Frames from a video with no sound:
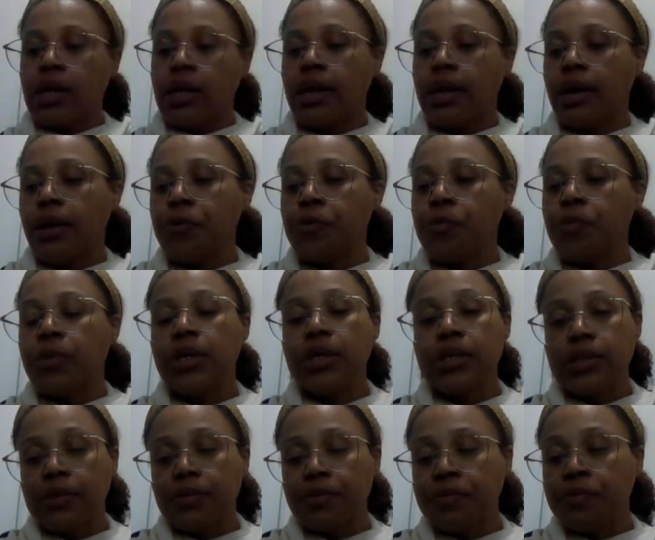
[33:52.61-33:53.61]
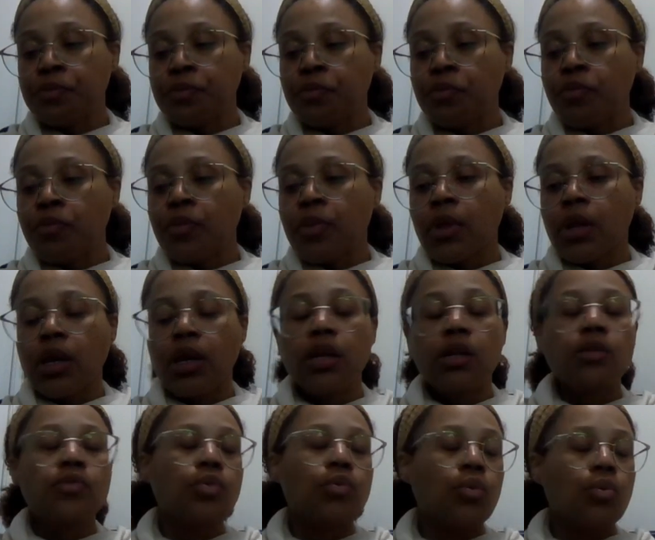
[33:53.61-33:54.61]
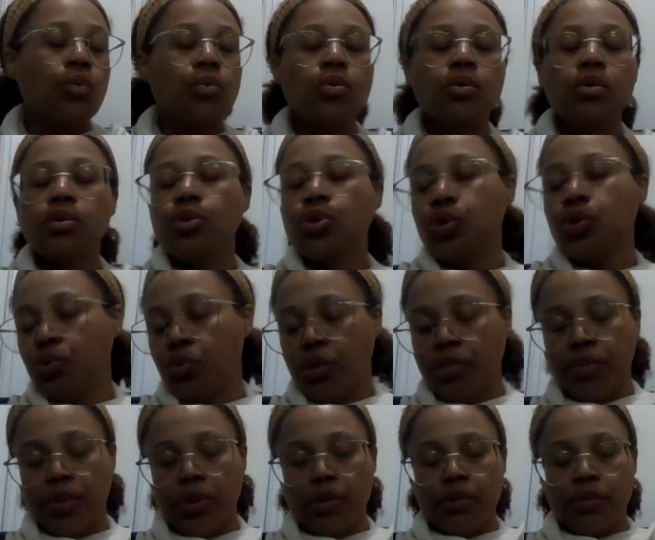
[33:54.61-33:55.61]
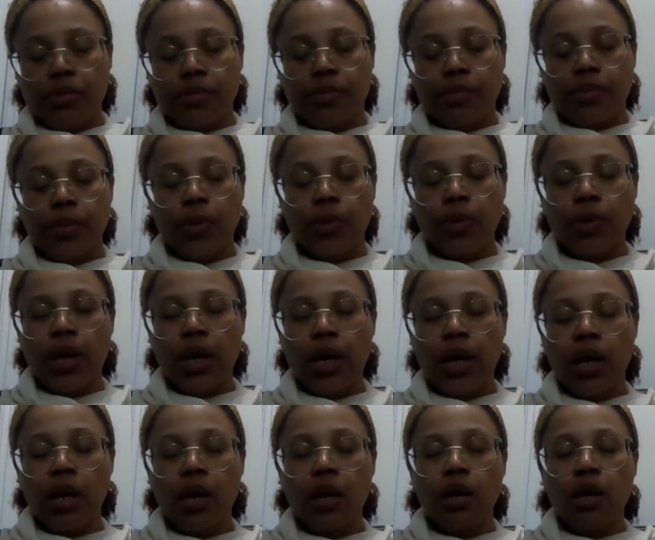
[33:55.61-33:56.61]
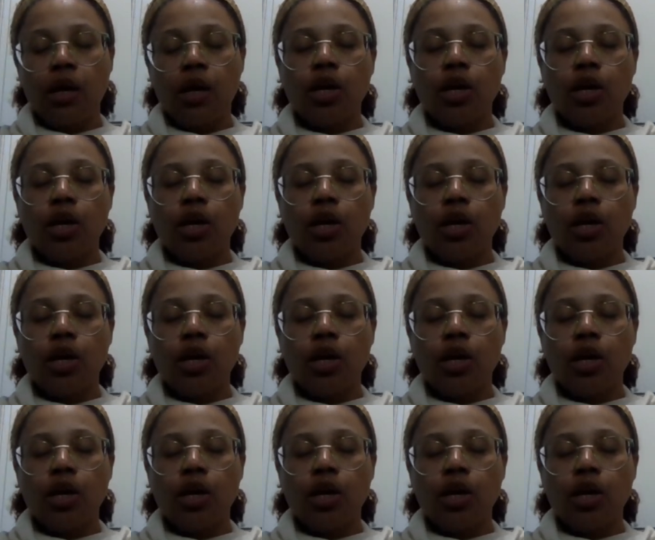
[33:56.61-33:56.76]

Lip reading: Now listen, it is all doable, okay?